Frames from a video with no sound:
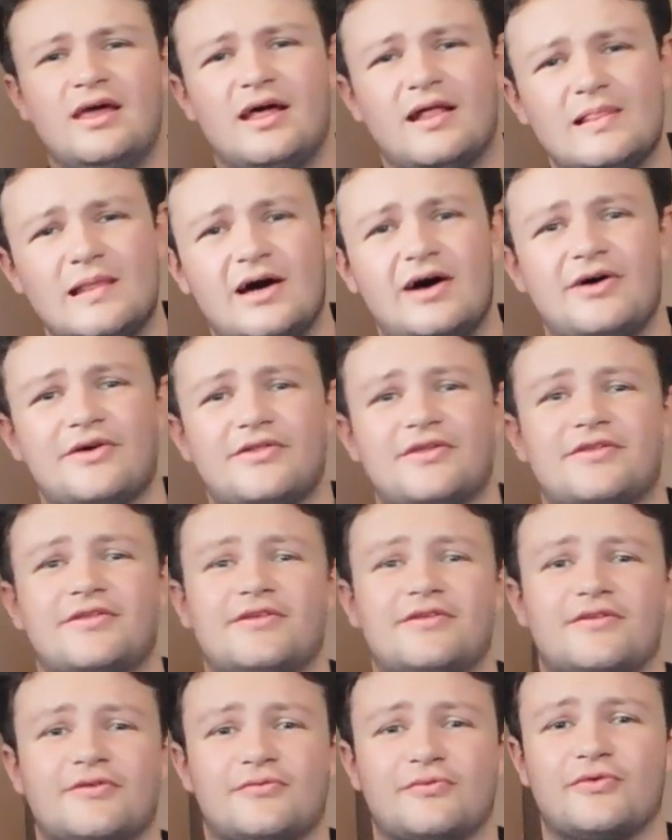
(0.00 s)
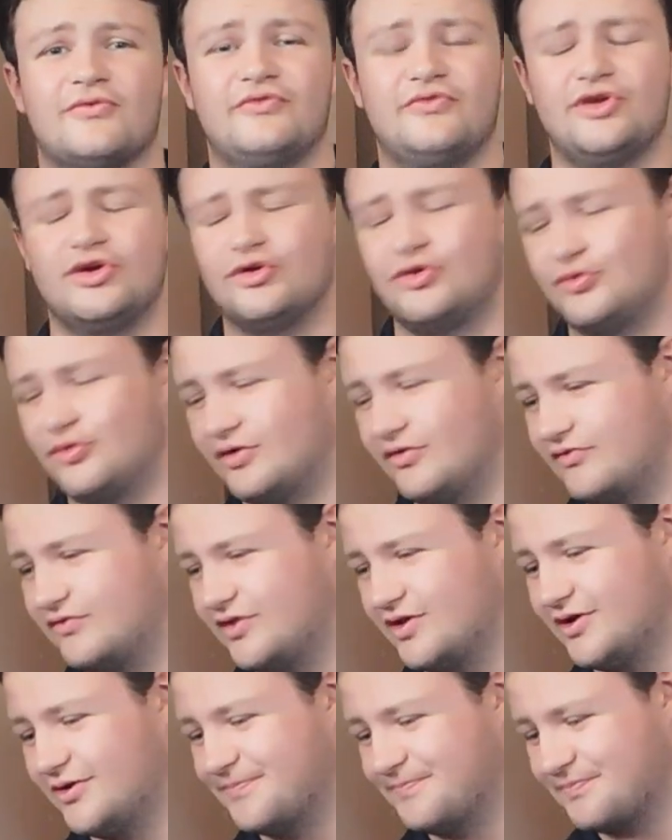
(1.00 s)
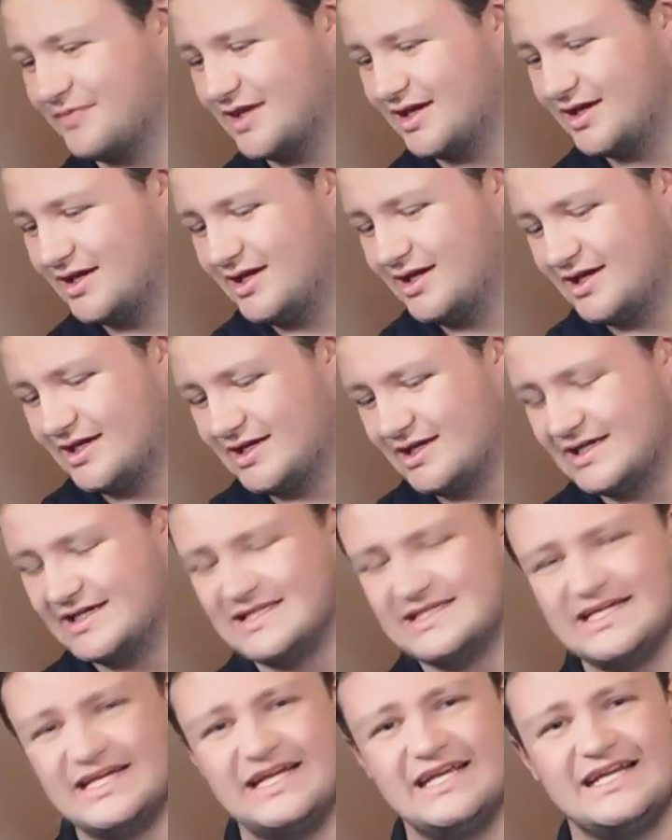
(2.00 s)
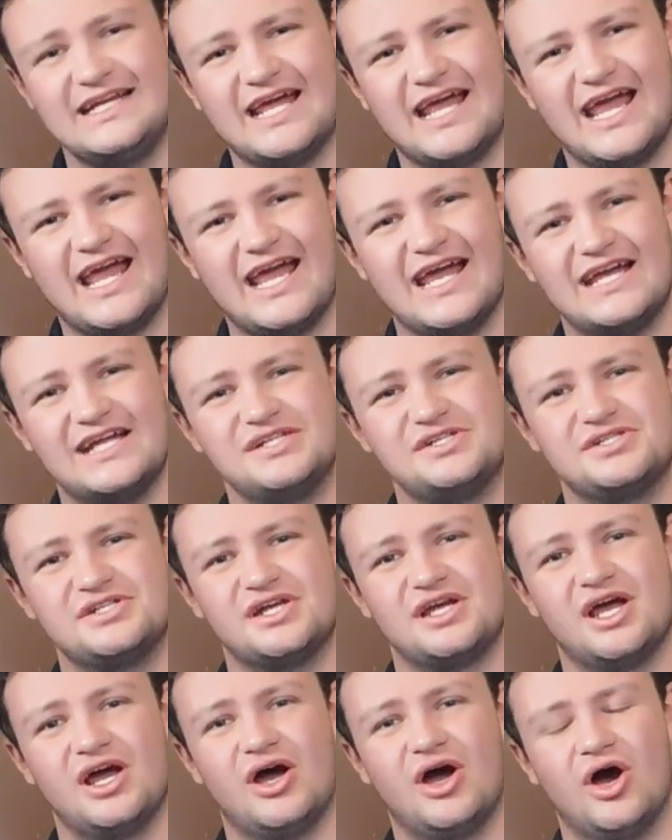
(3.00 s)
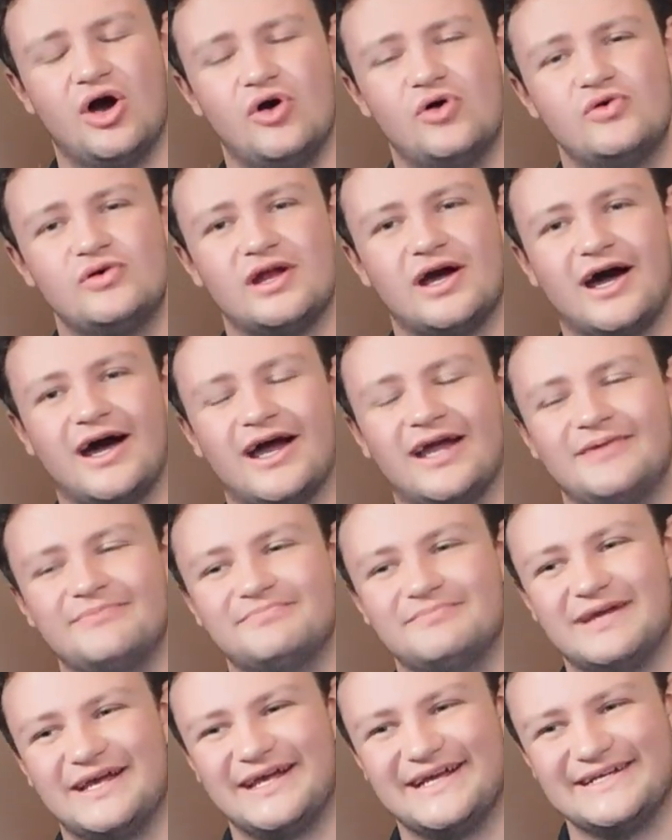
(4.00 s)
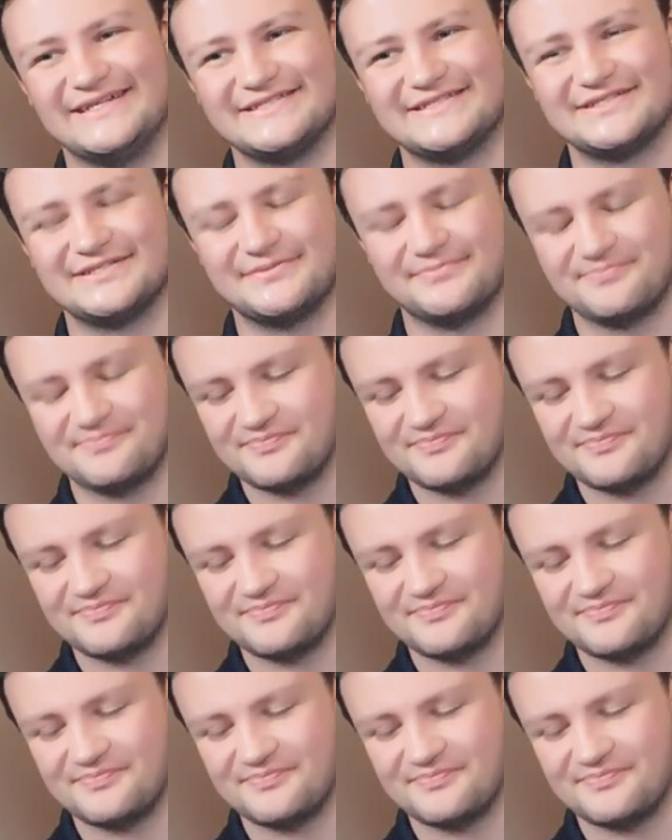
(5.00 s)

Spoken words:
Hello, this is a review of the Dean Edge 09 bass.